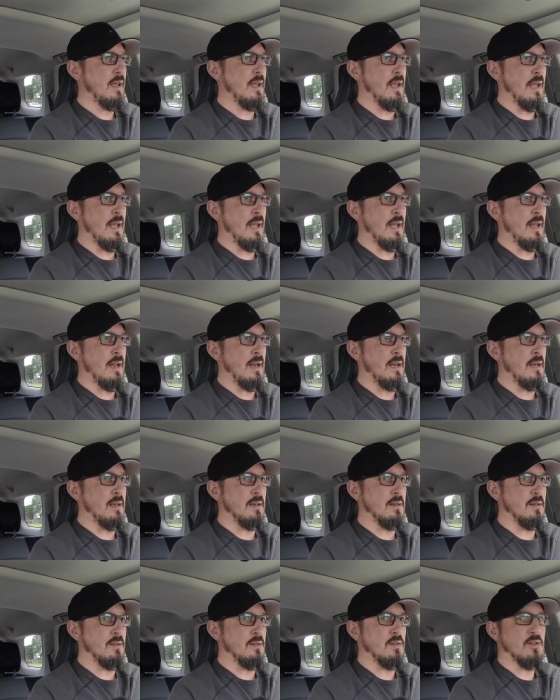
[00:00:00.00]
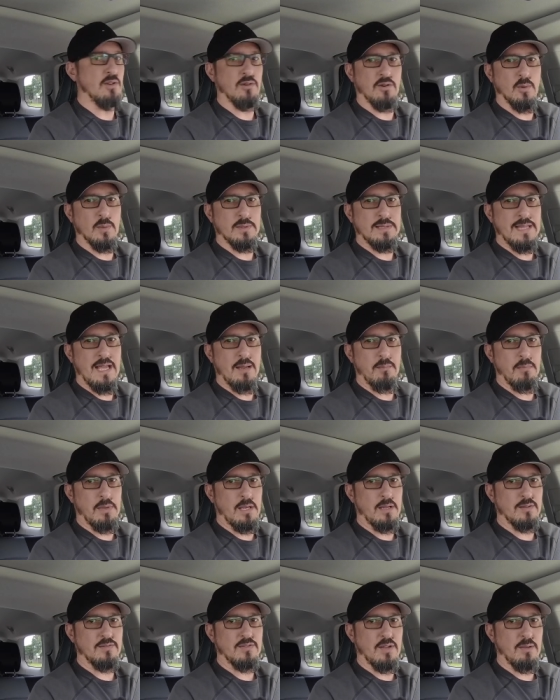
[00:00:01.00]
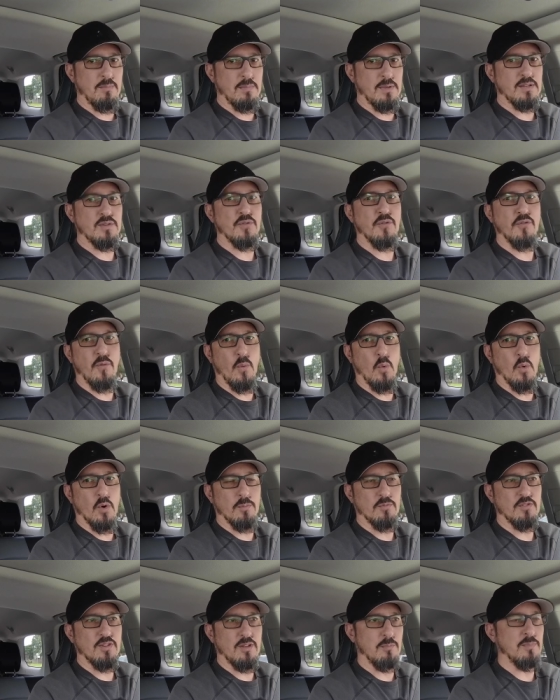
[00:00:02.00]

And you know what that means. It means forms.